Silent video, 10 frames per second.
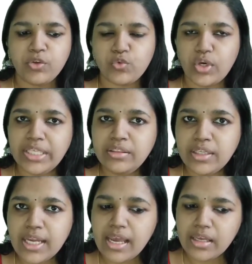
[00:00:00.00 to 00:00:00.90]
So
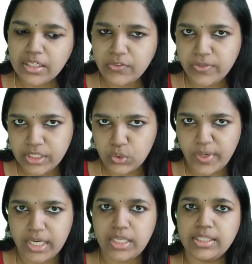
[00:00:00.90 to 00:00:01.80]
Indriya is
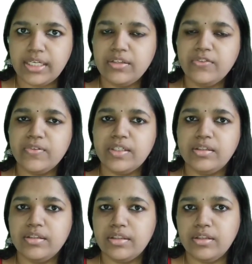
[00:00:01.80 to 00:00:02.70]
Tvak, that is
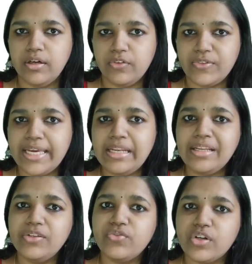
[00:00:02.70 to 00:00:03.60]
the
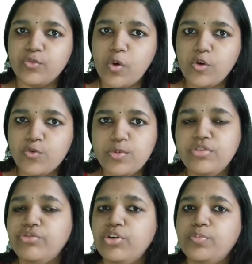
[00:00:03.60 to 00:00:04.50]
skin is
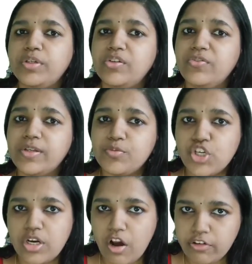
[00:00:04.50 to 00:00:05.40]
responsible for
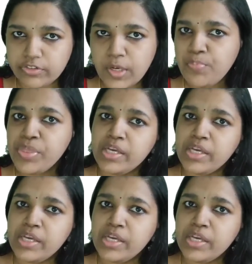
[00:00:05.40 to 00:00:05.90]
perception of the